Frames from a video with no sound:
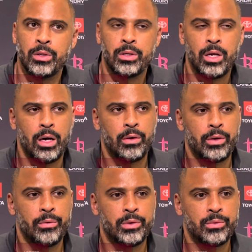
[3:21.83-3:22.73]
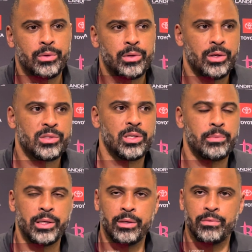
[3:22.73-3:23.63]
No, it was, there's going to
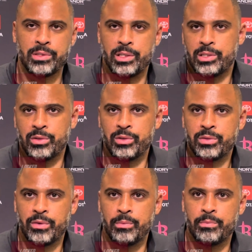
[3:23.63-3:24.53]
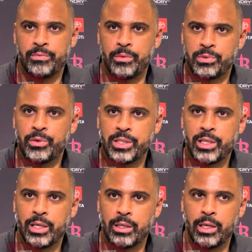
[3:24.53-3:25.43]
be residuals from, from switching,
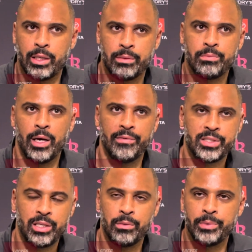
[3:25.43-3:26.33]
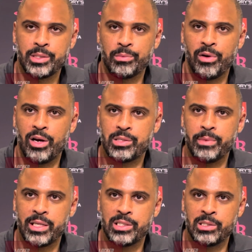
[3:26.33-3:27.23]
and, and obviously there'll be some cross
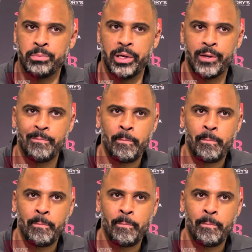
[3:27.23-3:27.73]
matches, but